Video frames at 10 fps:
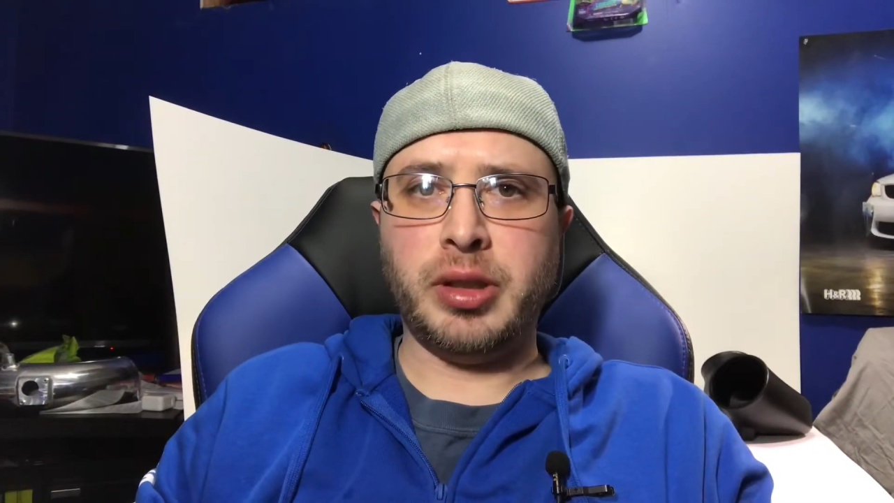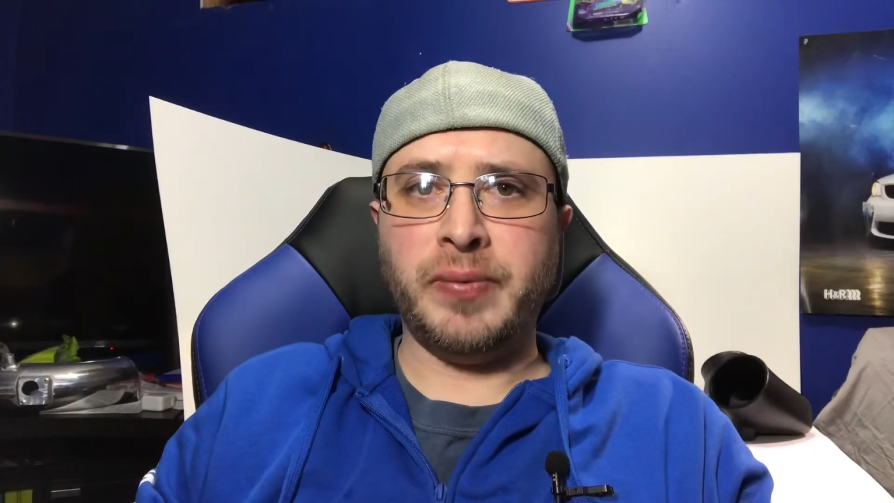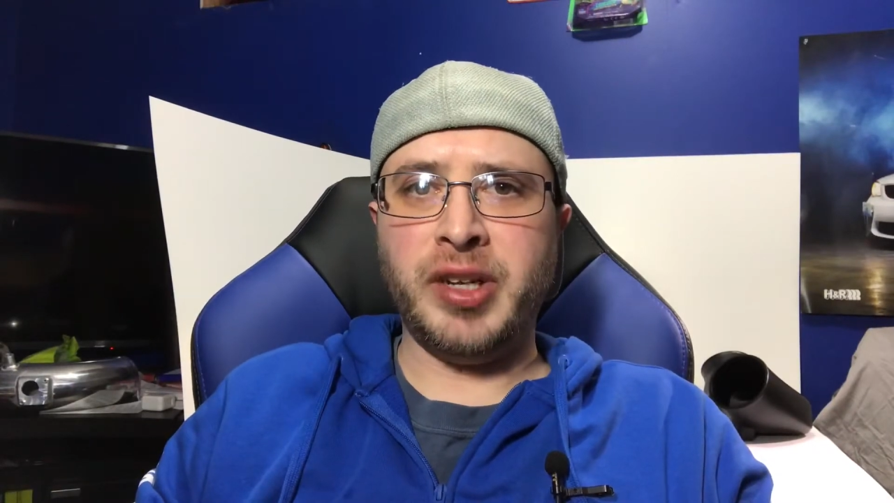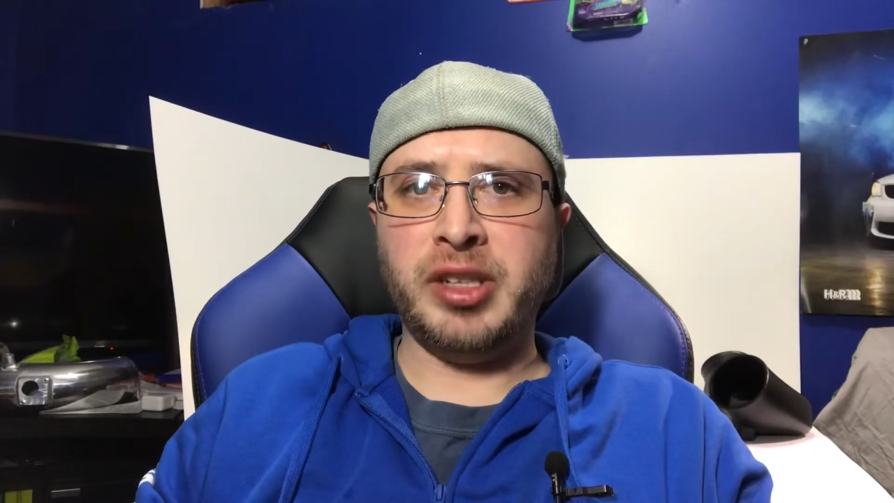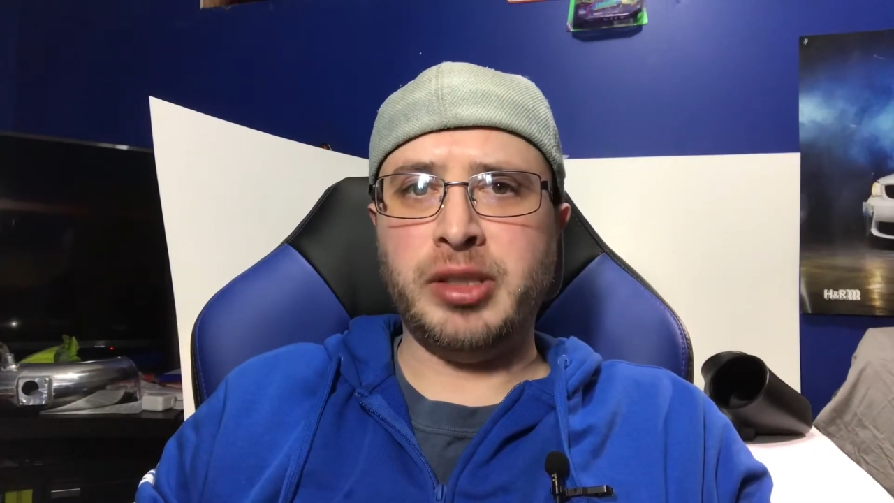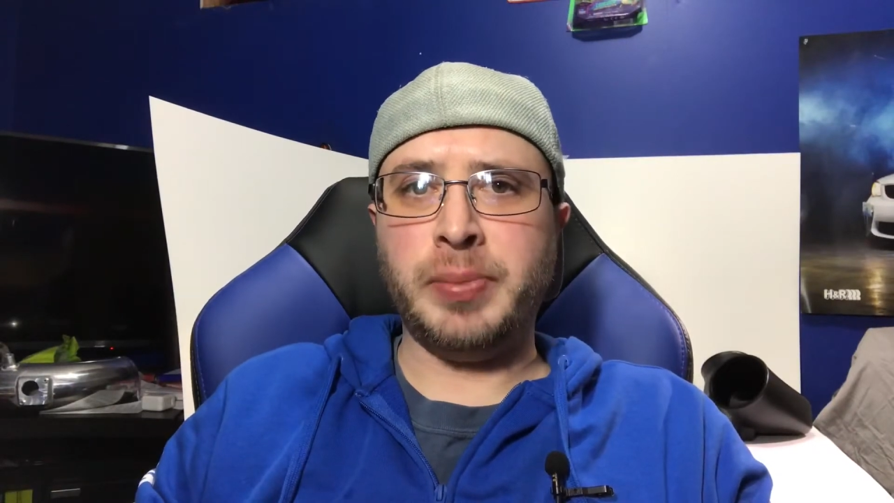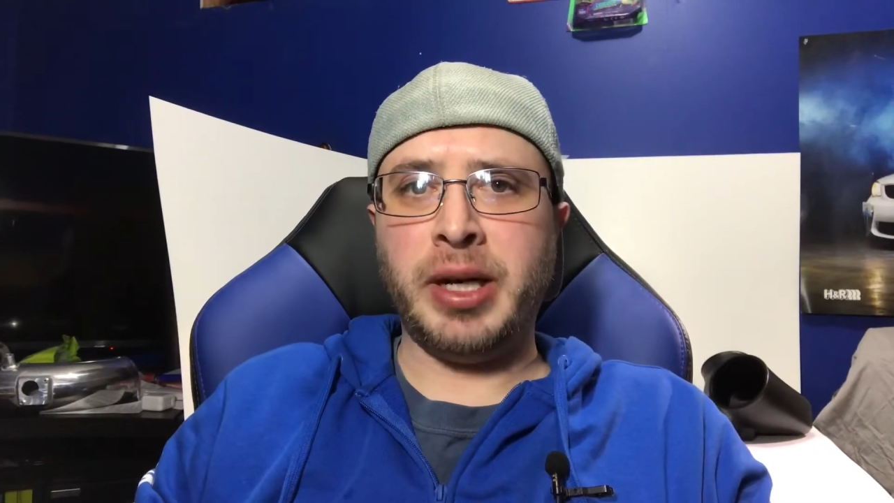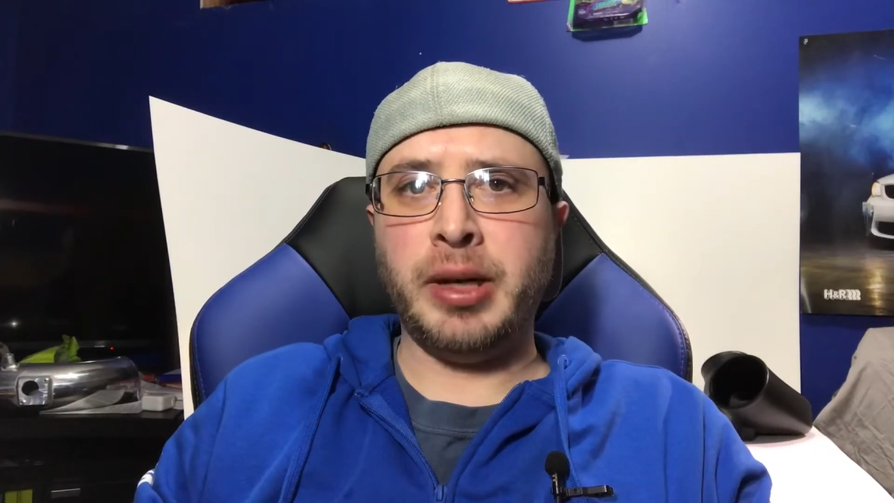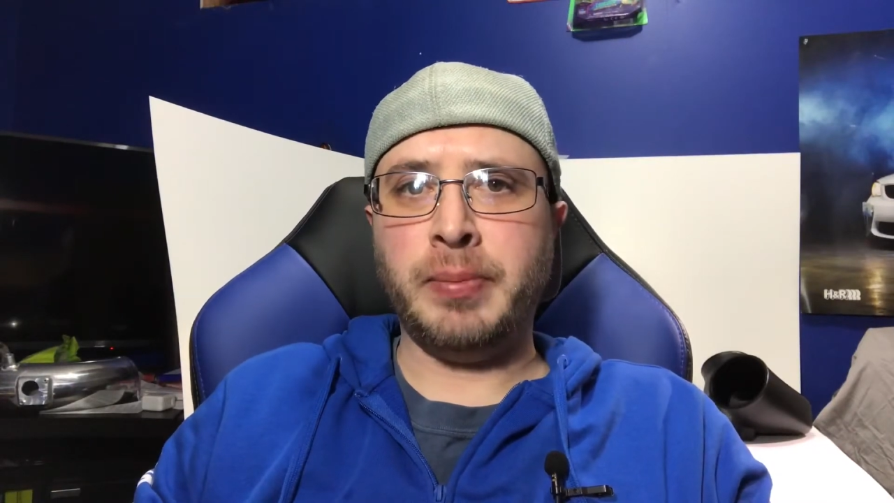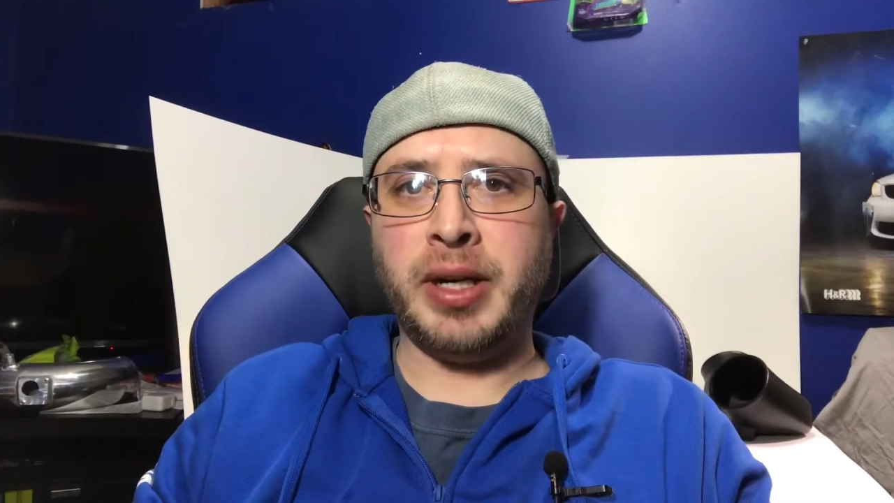I'm very
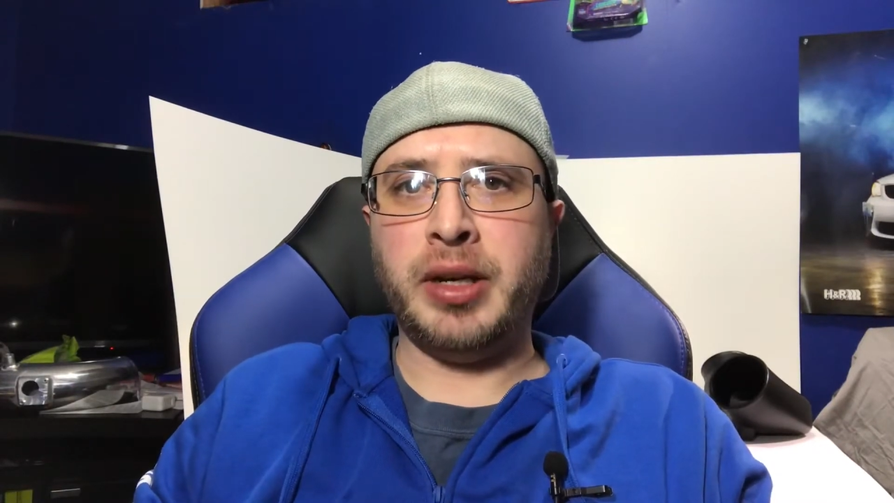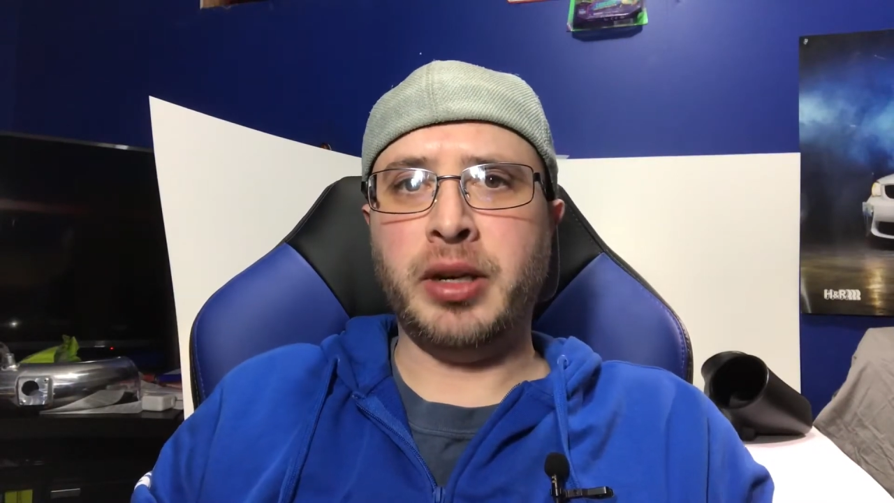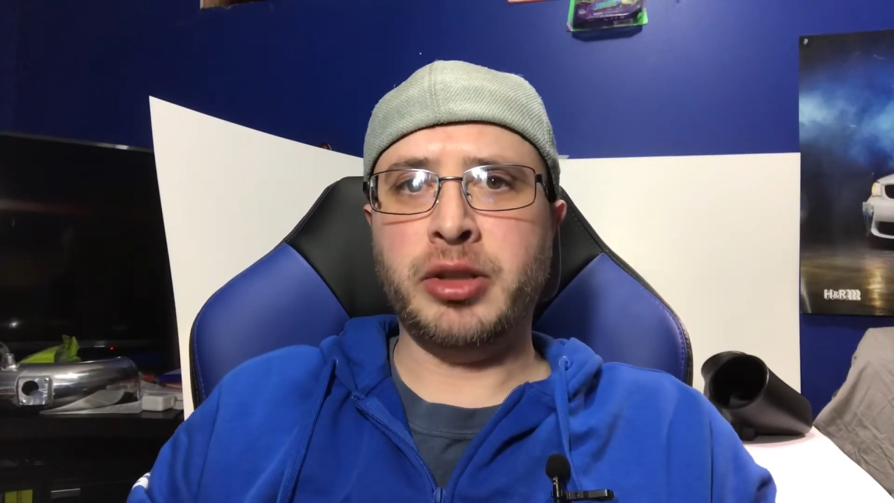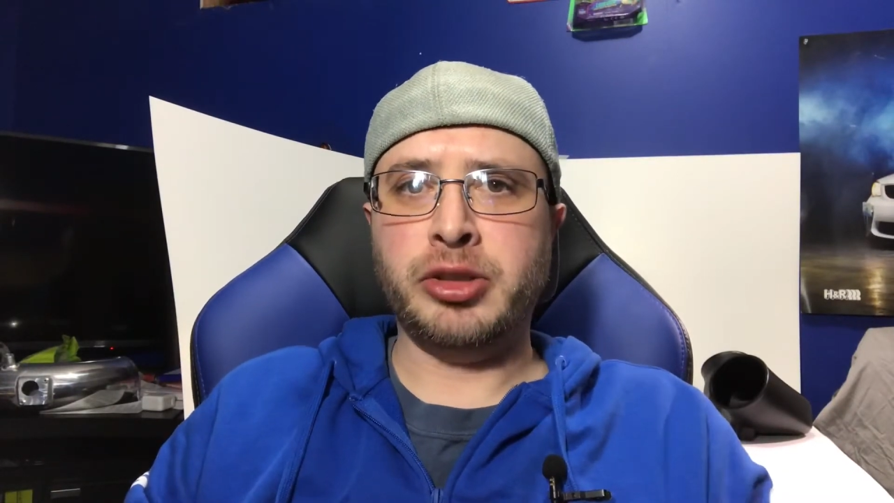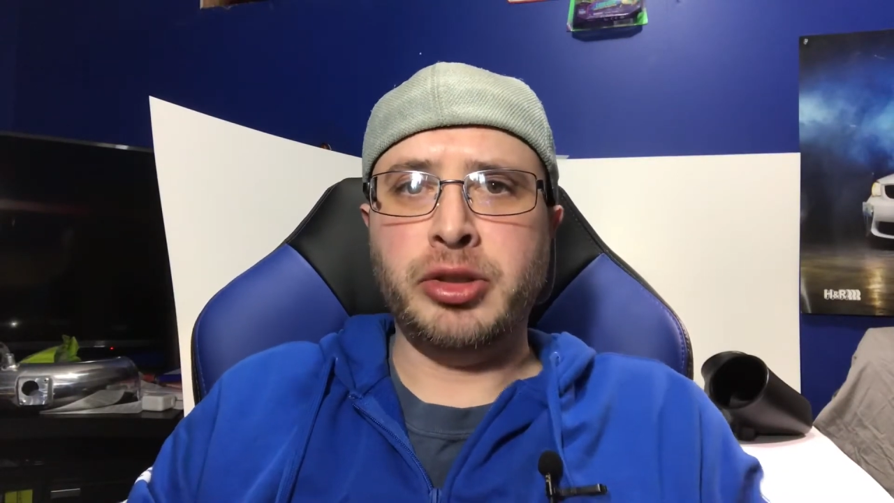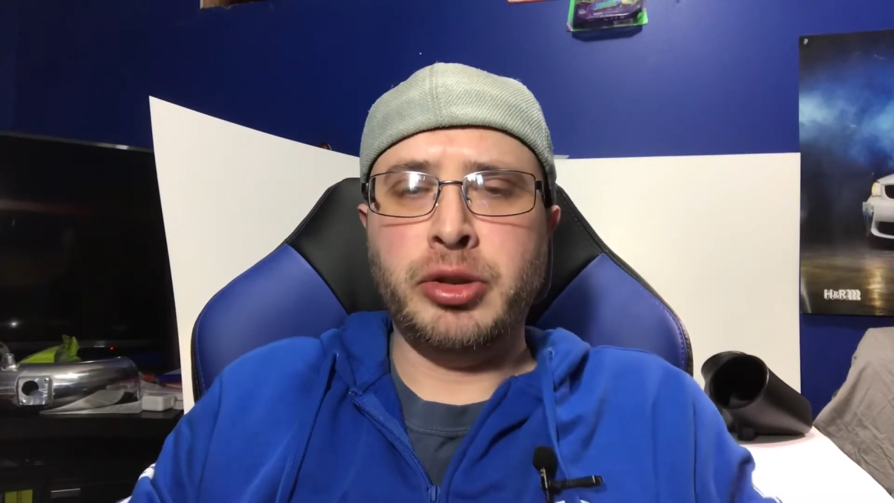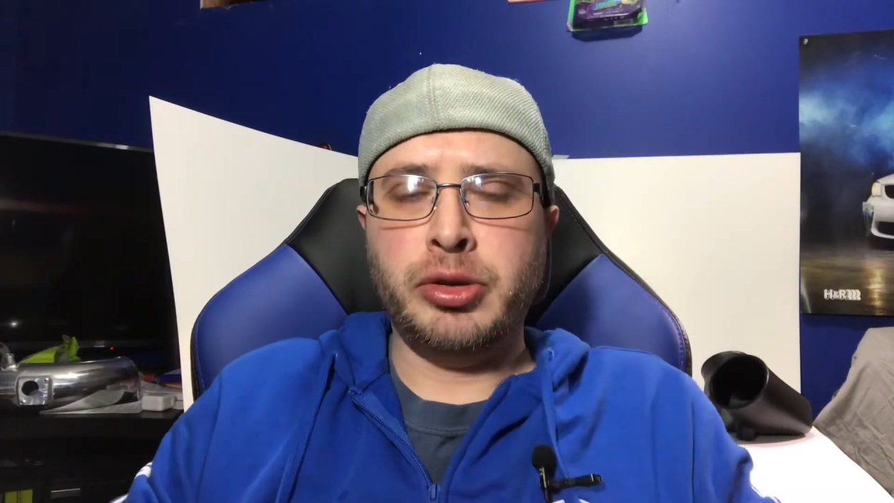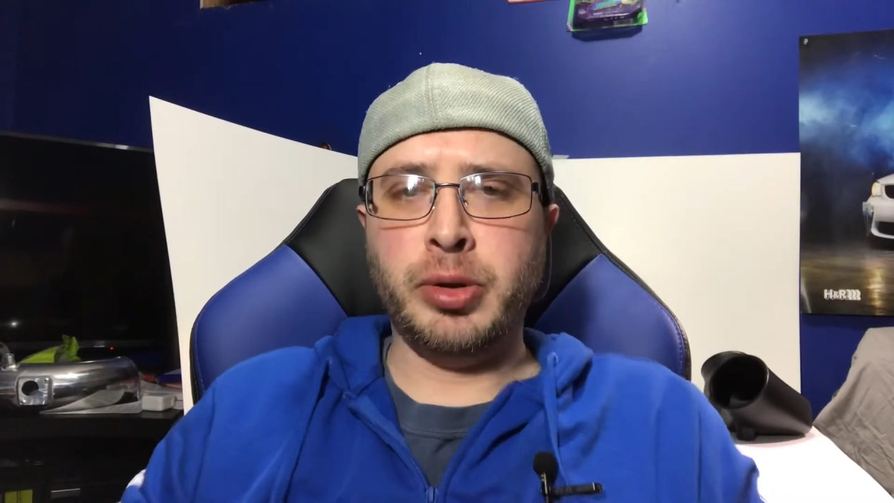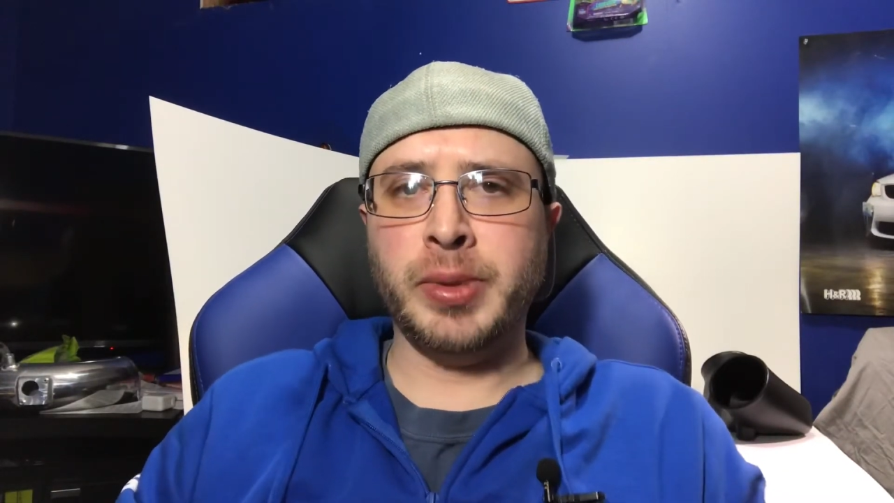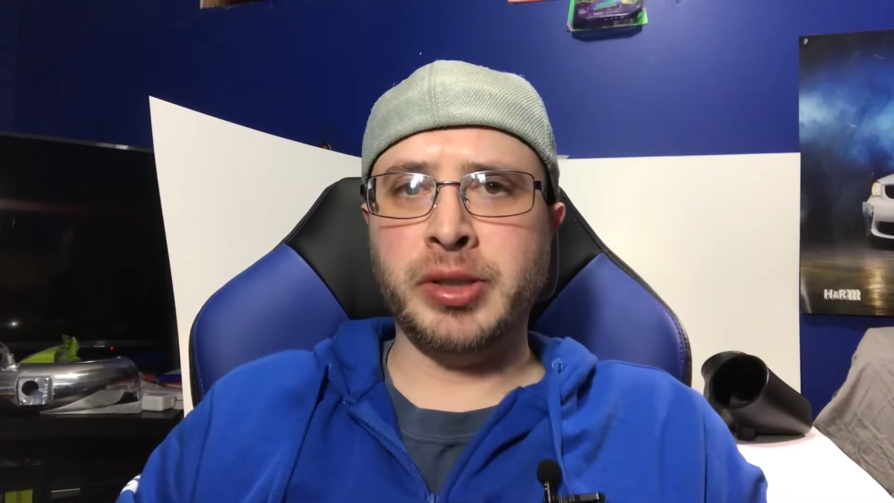inspired by other
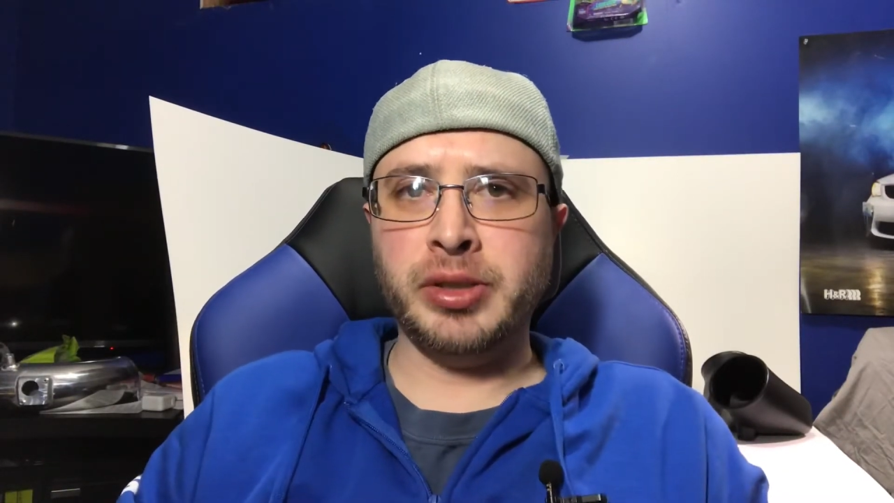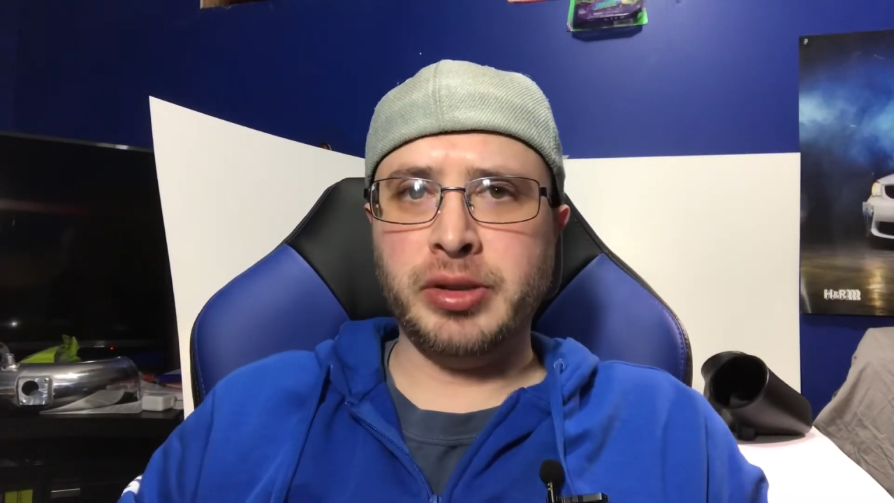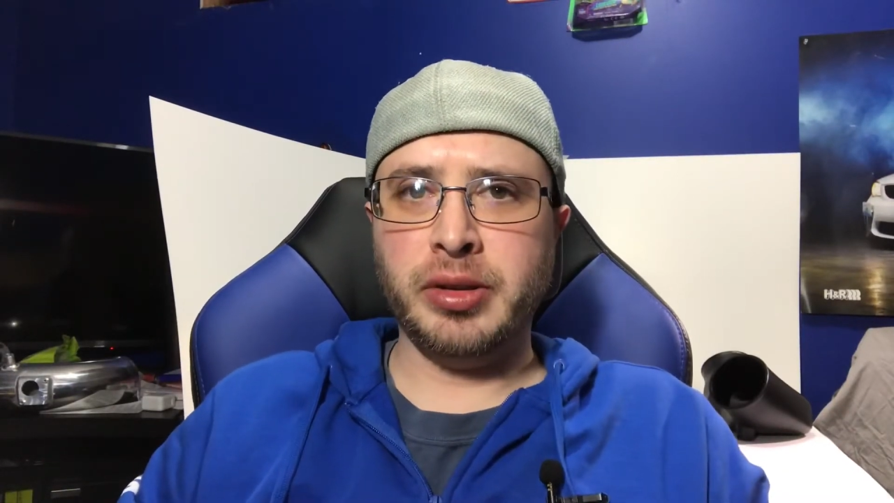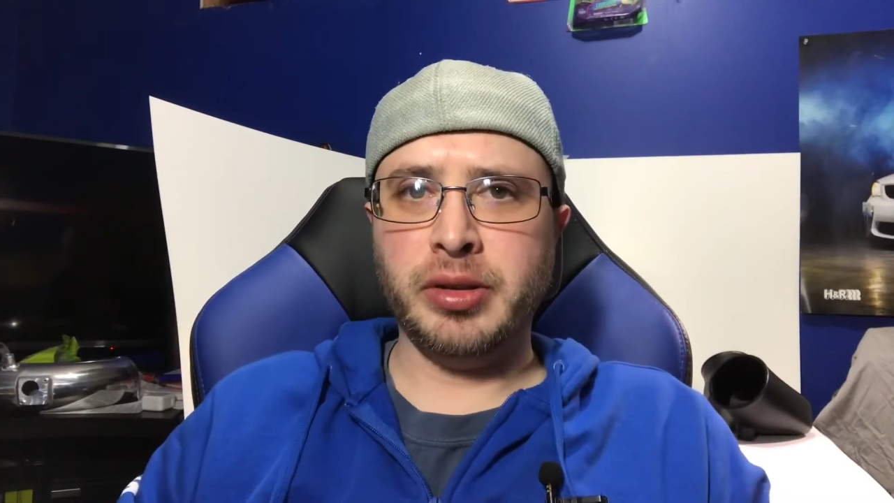YouTubers